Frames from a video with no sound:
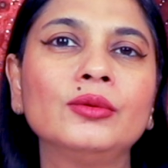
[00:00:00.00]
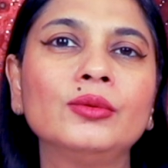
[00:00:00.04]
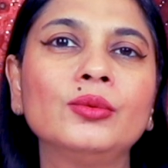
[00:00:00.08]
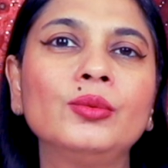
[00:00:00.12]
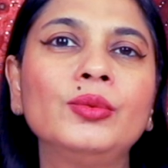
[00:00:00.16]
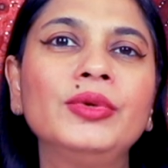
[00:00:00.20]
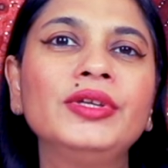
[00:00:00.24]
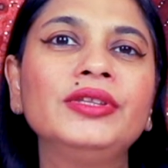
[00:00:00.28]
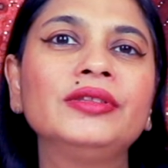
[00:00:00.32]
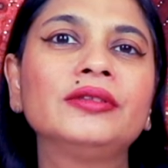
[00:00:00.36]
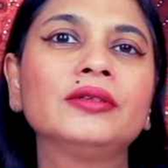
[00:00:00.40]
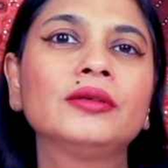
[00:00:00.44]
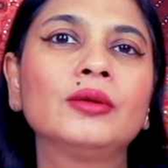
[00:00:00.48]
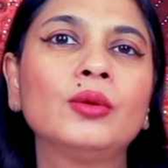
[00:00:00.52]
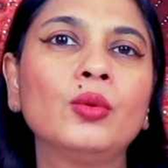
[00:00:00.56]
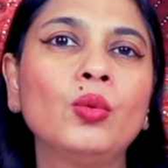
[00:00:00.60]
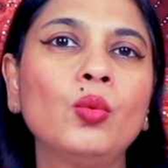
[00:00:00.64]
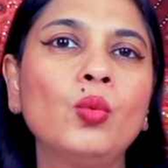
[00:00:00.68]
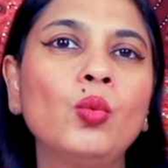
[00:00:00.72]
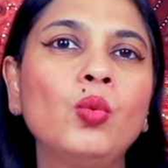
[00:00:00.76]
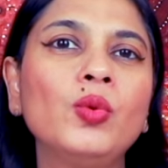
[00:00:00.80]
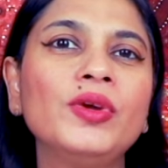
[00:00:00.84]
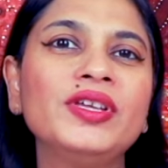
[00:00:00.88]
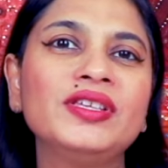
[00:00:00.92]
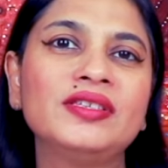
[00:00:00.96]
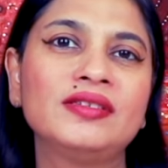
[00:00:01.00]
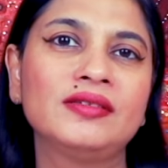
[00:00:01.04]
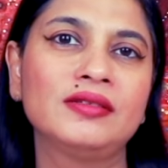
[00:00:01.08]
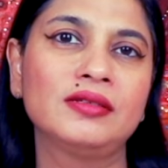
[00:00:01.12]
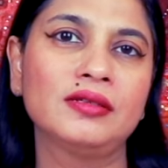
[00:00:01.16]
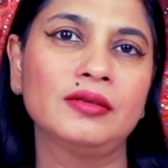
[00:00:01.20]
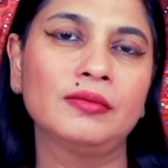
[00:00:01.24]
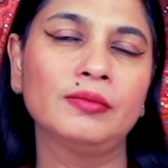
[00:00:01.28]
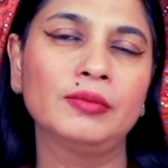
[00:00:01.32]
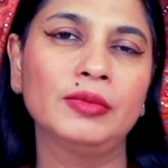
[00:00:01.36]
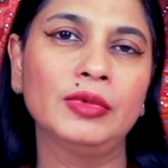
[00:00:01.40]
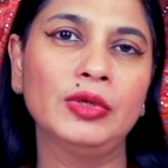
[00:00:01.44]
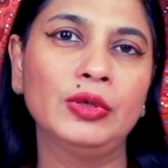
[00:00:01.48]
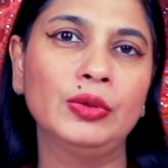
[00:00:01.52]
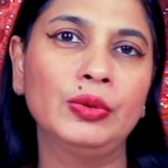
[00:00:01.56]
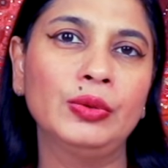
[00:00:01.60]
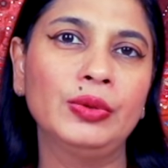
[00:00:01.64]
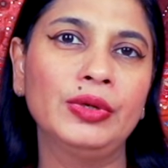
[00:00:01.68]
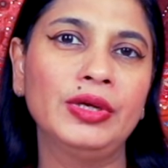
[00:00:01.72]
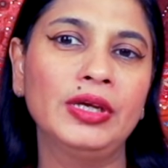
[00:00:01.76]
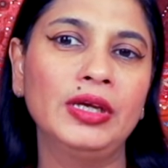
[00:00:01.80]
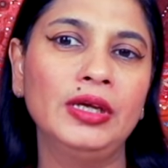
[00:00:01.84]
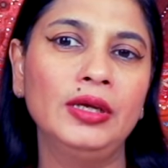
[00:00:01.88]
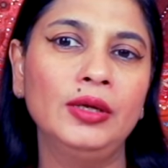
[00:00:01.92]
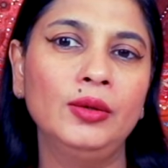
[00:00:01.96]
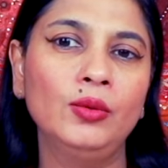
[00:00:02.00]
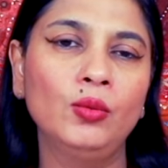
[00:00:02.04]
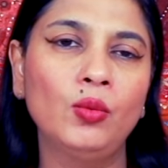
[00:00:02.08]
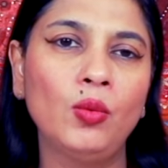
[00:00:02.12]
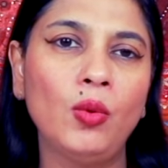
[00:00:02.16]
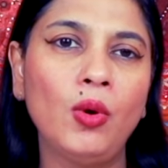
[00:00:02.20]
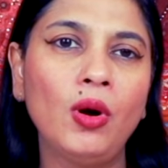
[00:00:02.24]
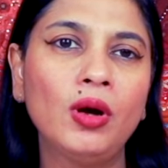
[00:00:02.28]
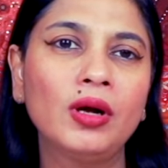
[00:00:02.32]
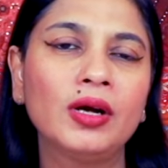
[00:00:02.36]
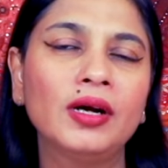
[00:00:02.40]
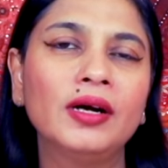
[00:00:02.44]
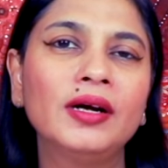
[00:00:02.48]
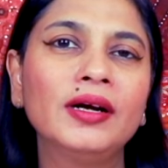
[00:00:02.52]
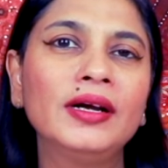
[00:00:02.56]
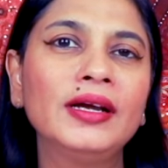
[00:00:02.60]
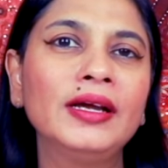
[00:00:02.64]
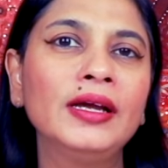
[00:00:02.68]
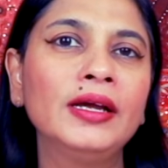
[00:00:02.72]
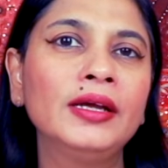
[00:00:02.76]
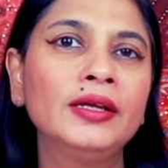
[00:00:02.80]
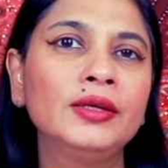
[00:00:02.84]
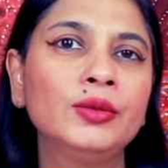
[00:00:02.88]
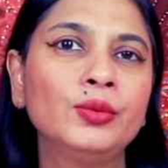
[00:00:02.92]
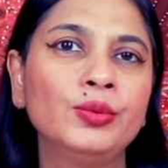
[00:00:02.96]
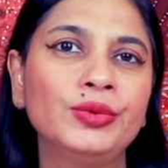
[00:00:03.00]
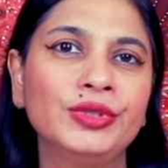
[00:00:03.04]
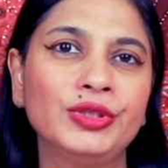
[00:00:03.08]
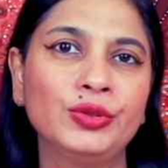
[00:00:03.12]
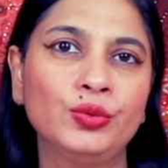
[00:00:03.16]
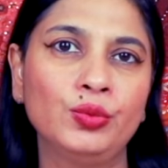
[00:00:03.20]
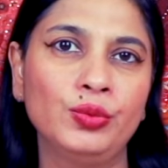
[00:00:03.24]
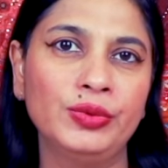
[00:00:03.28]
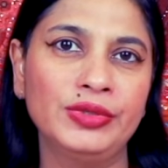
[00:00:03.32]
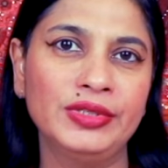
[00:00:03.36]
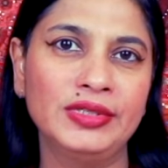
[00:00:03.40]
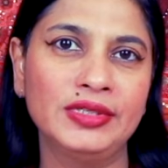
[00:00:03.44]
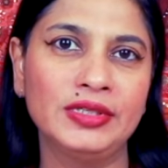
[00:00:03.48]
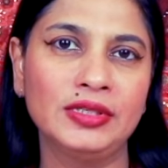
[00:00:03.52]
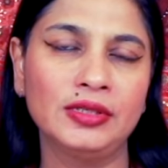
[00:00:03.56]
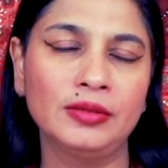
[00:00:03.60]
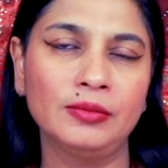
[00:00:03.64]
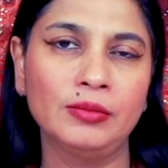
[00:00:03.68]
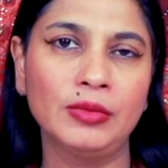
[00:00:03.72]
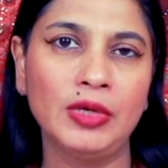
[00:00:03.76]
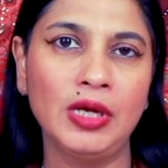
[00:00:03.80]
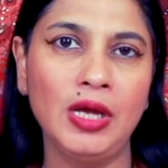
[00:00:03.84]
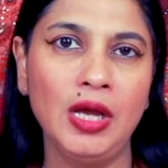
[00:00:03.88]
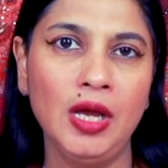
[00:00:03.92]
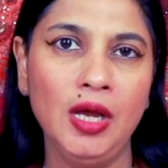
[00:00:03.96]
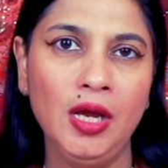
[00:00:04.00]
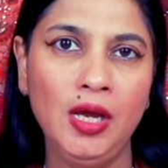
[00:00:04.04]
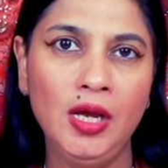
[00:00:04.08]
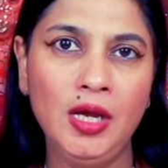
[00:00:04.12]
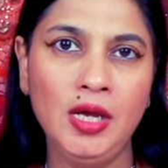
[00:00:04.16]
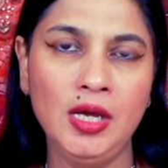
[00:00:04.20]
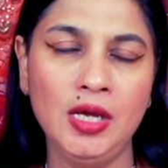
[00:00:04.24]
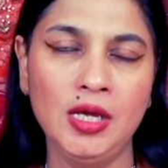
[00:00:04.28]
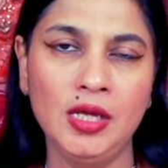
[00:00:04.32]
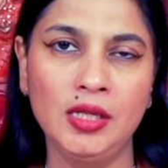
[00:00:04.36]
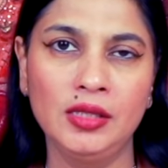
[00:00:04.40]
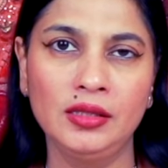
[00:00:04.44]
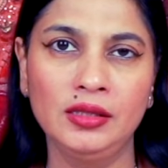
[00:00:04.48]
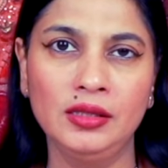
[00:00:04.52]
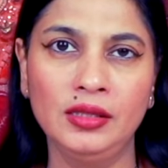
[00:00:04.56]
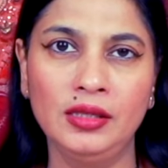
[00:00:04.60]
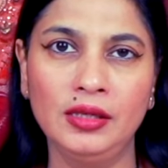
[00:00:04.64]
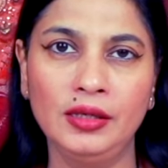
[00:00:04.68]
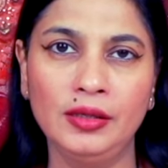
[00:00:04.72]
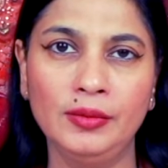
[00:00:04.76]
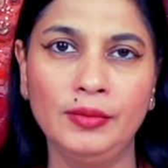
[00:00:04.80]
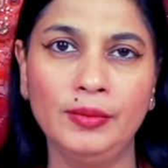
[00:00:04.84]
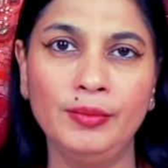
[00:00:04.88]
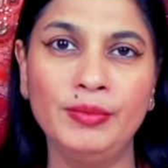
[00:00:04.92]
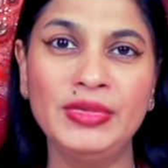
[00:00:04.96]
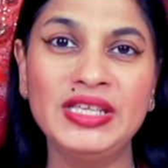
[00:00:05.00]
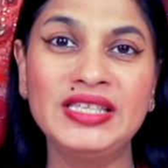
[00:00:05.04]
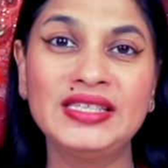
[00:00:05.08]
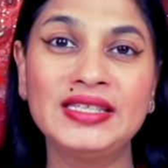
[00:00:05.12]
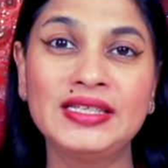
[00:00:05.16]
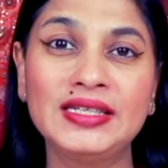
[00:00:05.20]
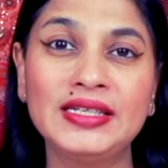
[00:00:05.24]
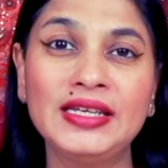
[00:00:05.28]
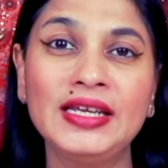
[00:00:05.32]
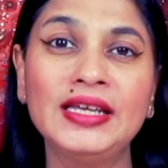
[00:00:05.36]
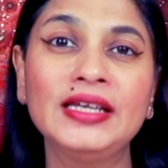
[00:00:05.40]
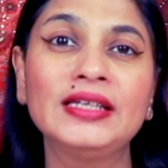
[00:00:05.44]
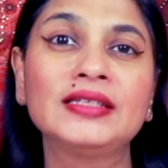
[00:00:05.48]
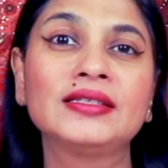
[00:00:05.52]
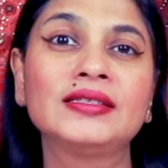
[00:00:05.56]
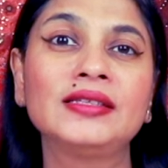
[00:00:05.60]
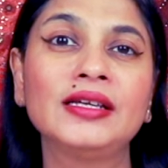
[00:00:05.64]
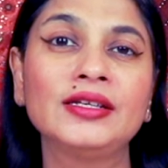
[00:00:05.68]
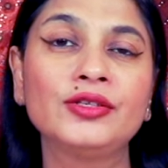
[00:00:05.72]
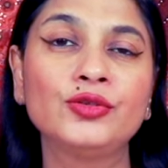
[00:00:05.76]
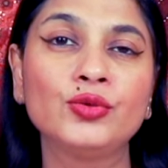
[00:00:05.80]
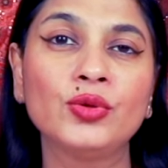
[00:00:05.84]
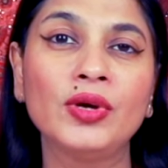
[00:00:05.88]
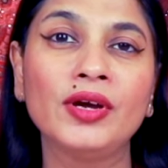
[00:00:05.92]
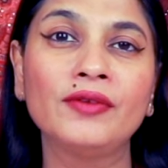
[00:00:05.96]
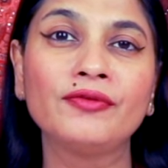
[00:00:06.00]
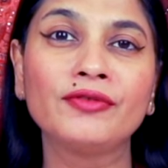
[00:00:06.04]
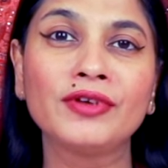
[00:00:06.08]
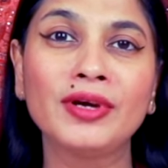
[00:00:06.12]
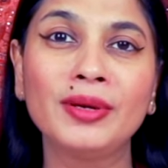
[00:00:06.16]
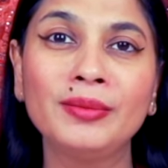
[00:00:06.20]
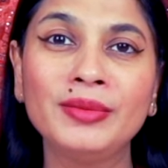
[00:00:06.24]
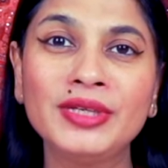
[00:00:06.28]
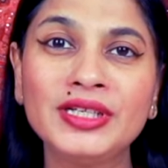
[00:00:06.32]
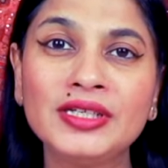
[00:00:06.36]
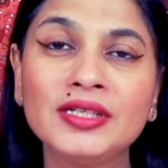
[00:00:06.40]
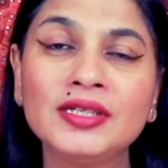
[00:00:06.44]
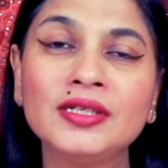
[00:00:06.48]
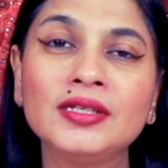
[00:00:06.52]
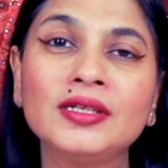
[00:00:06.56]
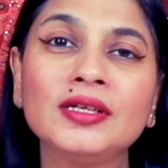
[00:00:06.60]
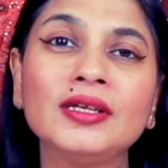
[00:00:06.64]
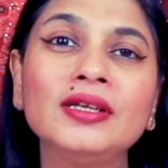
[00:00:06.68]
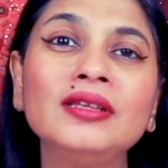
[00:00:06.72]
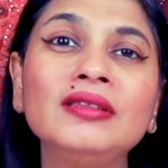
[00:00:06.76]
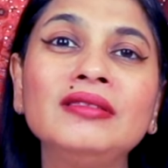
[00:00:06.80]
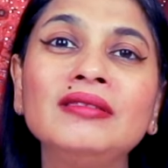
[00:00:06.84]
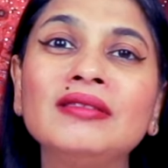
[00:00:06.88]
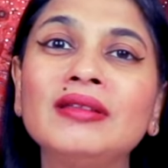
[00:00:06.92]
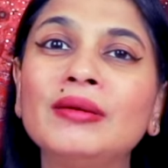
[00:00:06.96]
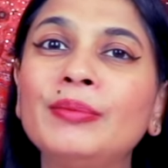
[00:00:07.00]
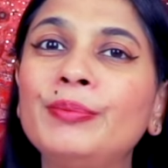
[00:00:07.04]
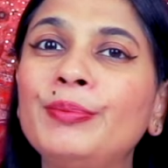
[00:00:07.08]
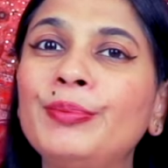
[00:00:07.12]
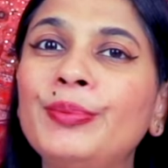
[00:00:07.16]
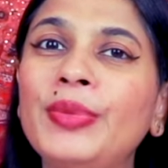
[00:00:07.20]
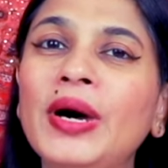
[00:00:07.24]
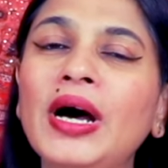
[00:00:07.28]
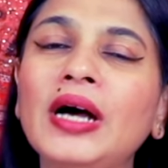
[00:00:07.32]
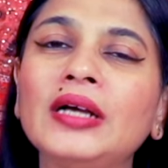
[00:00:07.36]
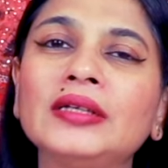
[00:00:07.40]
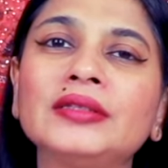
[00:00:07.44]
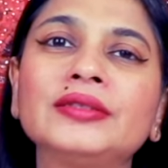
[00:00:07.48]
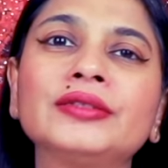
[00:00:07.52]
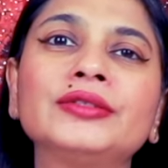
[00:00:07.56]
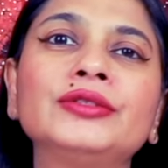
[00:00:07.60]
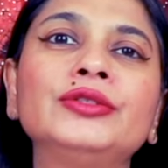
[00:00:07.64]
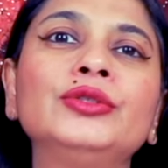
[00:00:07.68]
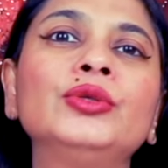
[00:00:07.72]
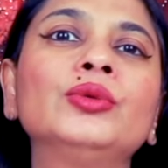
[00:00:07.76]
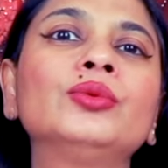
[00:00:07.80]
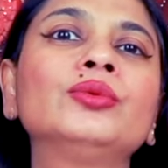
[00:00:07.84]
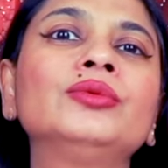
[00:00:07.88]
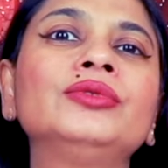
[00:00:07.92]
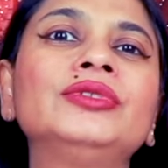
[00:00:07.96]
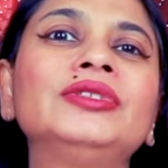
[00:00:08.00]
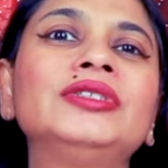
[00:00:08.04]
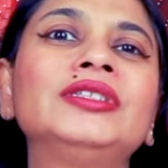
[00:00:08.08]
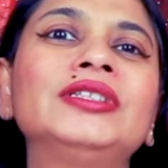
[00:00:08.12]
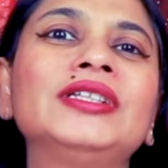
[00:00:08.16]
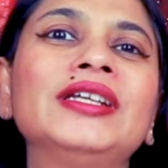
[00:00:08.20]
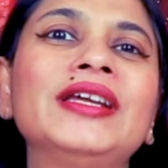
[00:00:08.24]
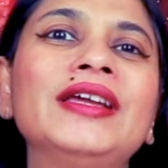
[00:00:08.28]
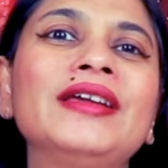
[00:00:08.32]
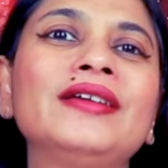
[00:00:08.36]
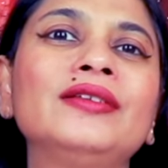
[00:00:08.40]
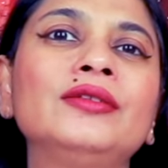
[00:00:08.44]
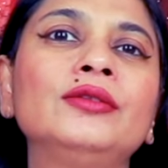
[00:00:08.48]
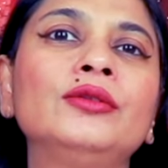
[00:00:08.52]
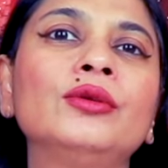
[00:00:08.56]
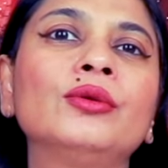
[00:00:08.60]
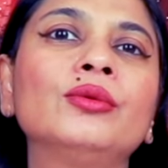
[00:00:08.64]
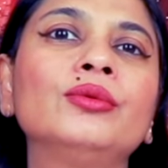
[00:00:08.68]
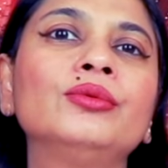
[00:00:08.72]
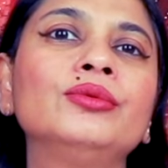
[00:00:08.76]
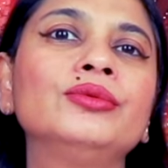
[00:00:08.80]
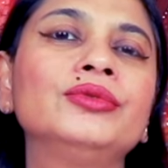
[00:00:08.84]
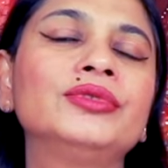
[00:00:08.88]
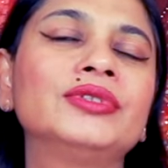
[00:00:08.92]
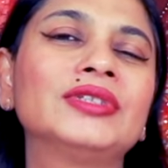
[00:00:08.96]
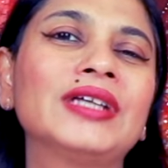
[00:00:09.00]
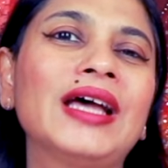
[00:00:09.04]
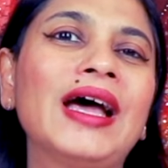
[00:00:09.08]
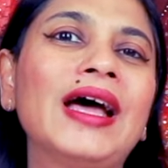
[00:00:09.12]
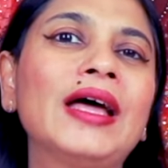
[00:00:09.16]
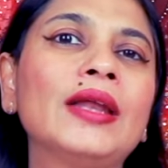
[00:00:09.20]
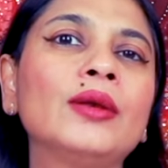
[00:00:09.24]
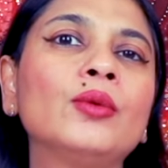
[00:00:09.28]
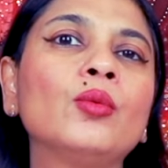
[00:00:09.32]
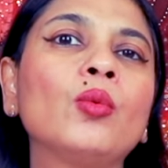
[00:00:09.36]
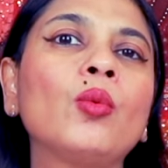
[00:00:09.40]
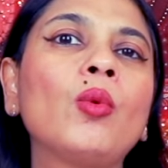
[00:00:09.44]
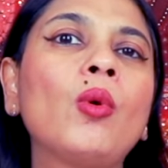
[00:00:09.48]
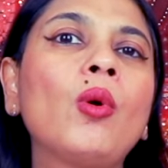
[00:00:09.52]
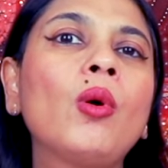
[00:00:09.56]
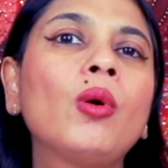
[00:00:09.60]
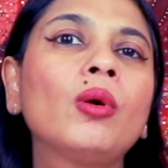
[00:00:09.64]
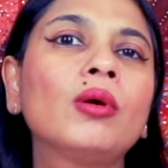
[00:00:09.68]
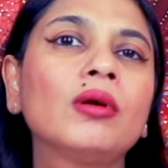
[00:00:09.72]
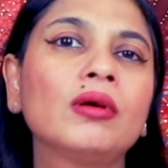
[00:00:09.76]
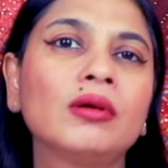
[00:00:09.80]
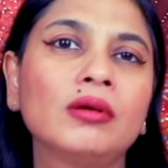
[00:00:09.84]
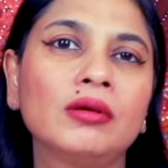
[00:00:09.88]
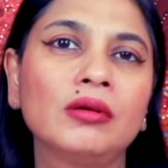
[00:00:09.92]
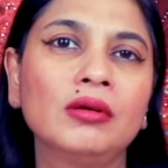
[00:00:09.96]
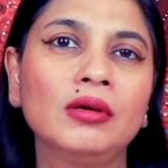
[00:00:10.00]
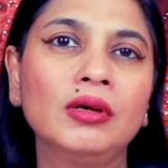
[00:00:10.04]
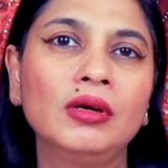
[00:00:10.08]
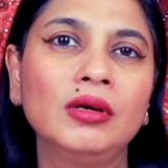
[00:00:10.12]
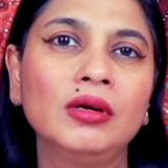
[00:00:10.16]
with wisdom, okay? Walk ahead with wisdom. The mistakes that you have committed in the past, don't take those and walk